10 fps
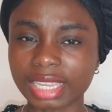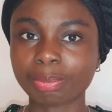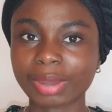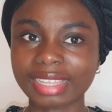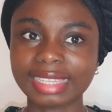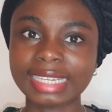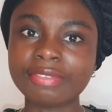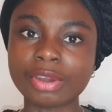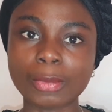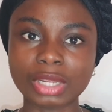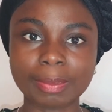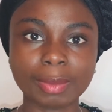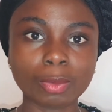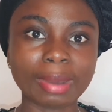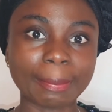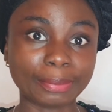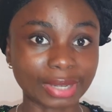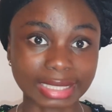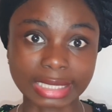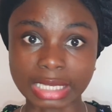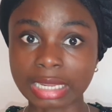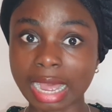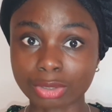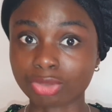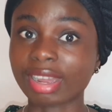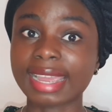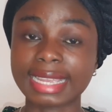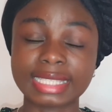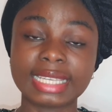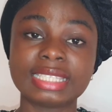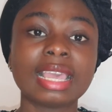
By learning from other people, by practicing how to write essays,